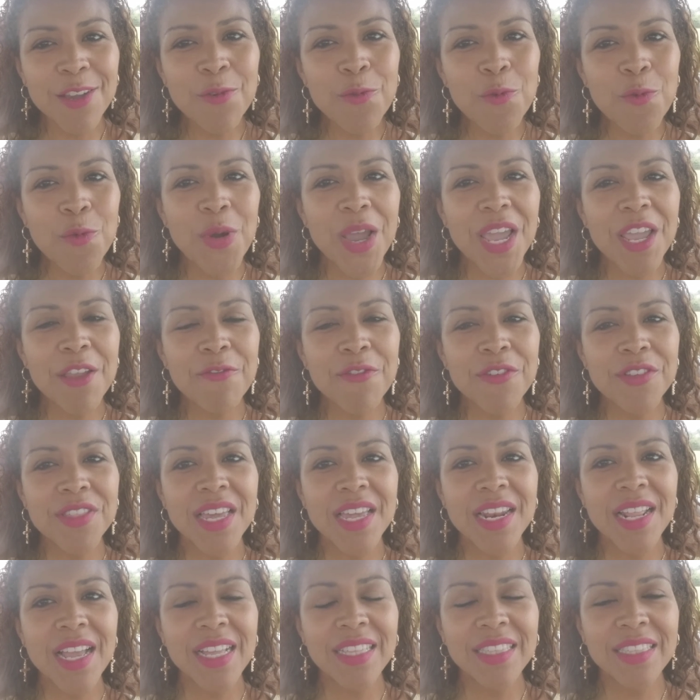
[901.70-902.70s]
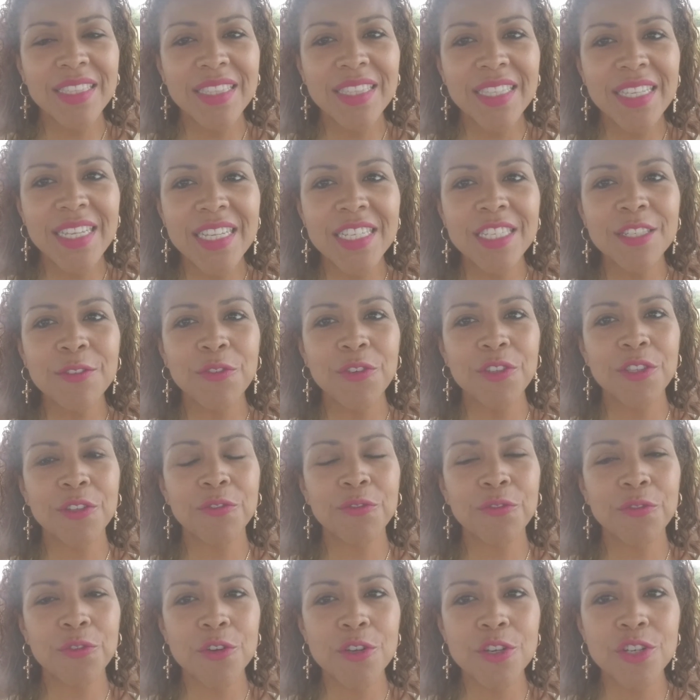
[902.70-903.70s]
away for that at least for the
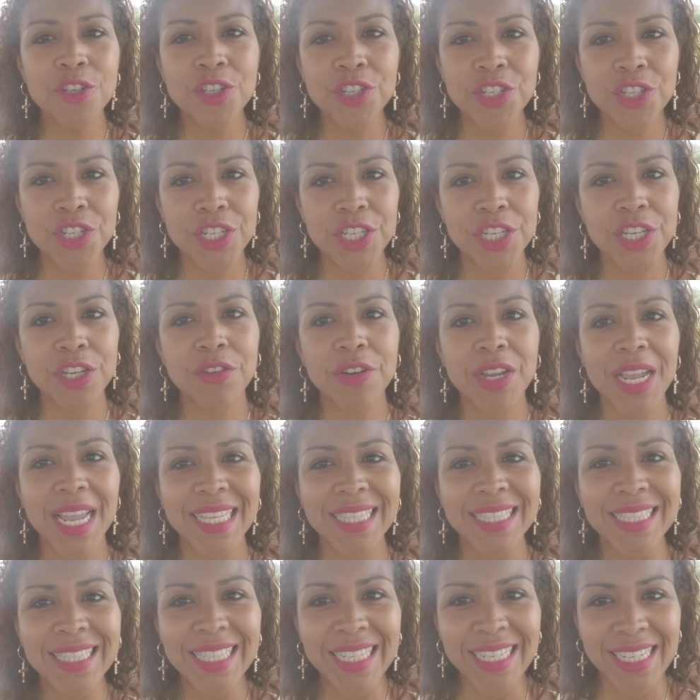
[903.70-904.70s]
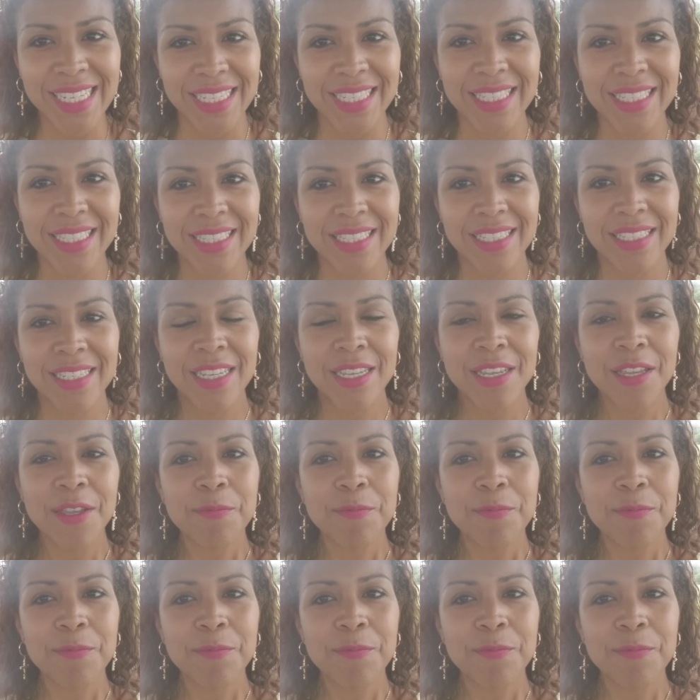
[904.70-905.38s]
first year at least.